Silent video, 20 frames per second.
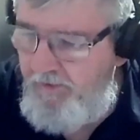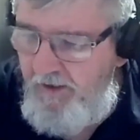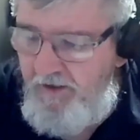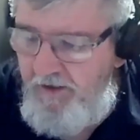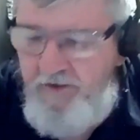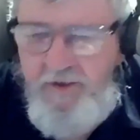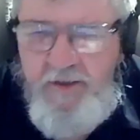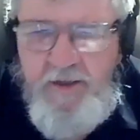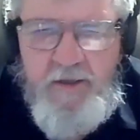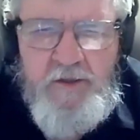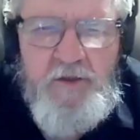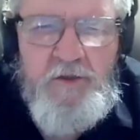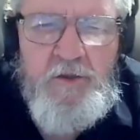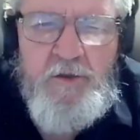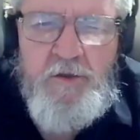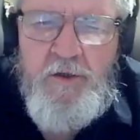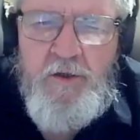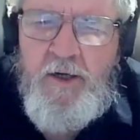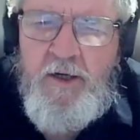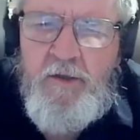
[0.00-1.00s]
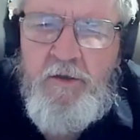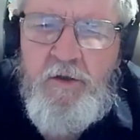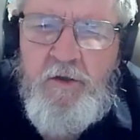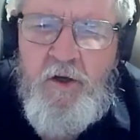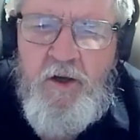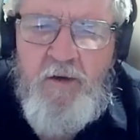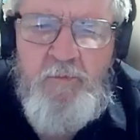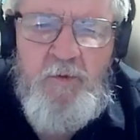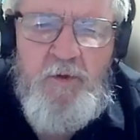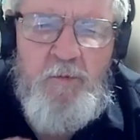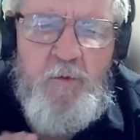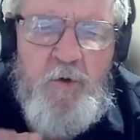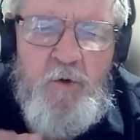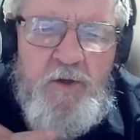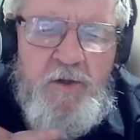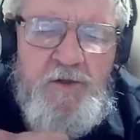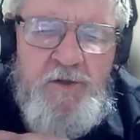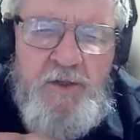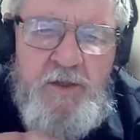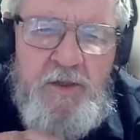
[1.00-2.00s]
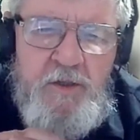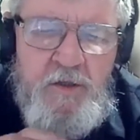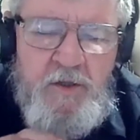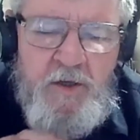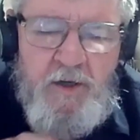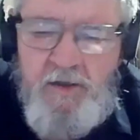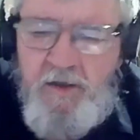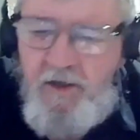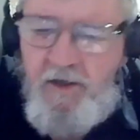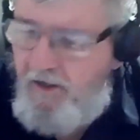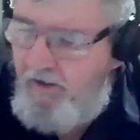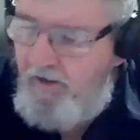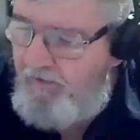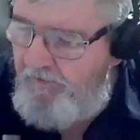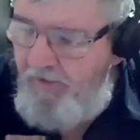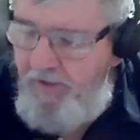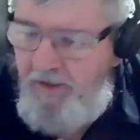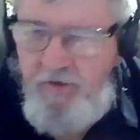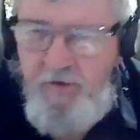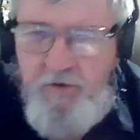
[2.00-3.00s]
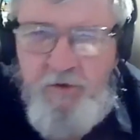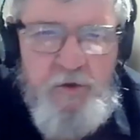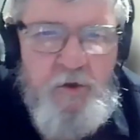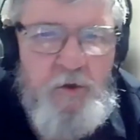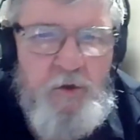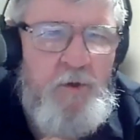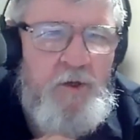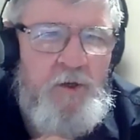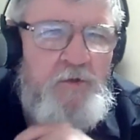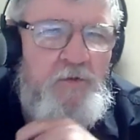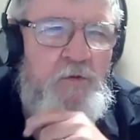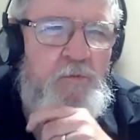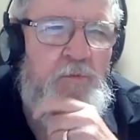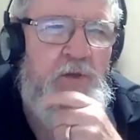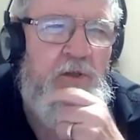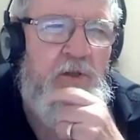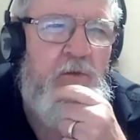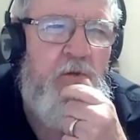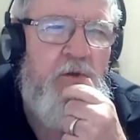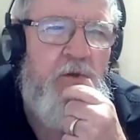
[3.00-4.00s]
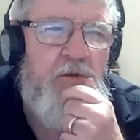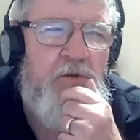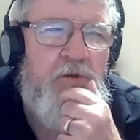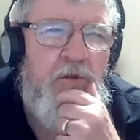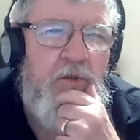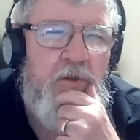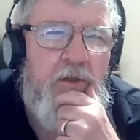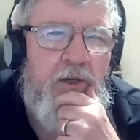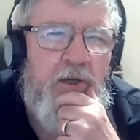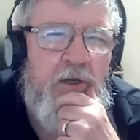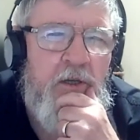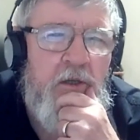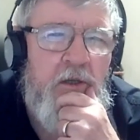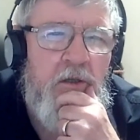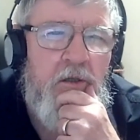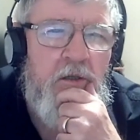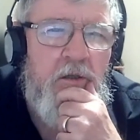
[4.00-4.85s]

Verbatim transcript: guest again is Scott Hoffman. The book is Inside. Thanks so much for being with us today.